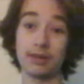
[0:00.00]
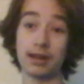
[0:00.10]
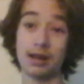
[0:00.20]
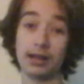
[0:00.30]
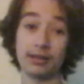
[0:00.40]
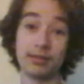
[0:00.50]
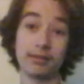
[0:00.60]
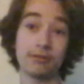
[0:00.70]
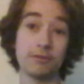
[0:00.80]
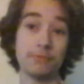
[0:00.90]
And
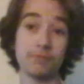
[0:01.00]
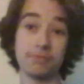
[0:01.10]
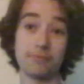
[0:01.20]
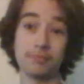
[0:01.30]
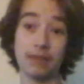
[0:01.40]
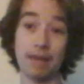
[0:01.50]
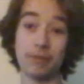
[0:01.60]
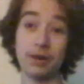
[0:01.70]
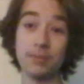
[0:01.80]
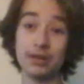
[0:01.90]

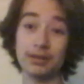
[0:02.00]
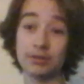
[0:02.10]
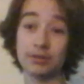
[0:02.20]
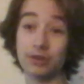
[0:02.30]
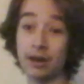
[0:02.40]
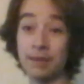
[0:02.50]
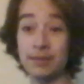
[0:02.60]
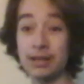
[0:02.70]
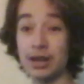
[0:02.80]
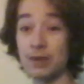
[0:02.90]
I'm gonna try to
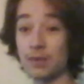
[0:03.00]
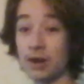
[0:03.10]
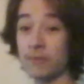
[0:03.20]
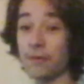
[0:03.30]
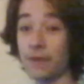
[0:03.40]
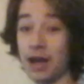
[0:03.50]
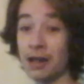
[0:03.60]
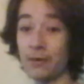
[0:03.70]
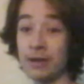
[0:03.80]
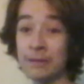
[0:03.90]
be like a werewolf for
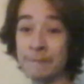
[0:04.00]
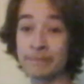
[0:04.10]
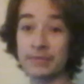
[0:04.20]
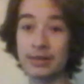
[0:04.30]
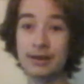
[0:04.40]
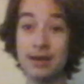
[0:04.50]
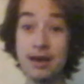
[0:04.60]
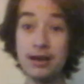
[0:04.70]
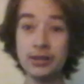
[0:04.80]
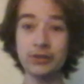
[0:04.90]
Halloween.
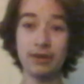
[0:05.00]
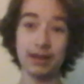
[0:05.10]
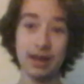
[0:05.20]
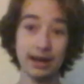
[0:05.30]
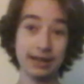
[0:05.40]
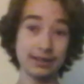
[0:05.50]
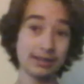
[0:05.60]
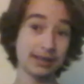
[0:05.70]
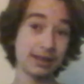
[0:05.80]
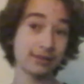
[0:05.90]
So I gotta get
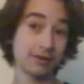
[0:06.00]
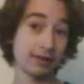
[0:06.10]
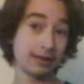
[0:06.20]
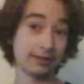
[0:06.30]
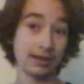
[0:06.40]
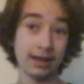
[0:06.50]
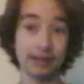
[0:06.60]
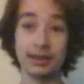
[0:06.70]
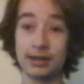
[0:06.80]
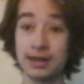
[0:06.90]
that together in
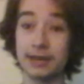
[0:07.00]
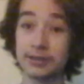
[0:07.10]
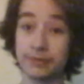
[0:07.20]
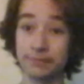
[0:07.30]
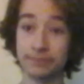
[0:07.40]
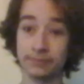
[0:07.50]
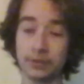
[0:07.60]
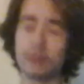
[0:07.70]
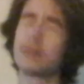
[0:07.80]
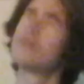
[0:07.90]
like 10 days.
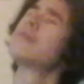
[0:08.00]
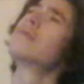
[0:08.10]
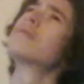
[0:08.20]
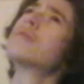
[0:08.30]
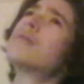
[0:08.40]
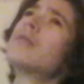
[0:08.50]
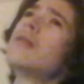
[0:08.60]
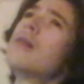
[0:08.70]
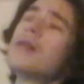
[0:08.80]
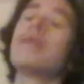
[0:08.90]
Or
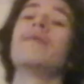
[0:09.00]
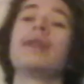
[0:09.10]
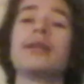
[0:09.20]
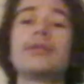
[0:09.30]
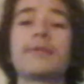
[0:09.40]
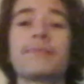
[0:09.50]
11 days.